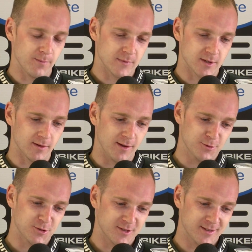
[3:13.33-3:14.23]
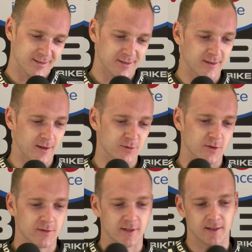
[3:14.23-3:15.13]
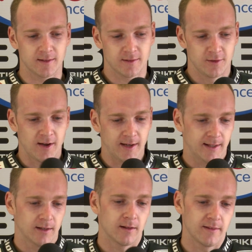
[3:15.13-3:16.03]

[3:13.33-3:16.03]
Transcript: so that was obviously not ideal.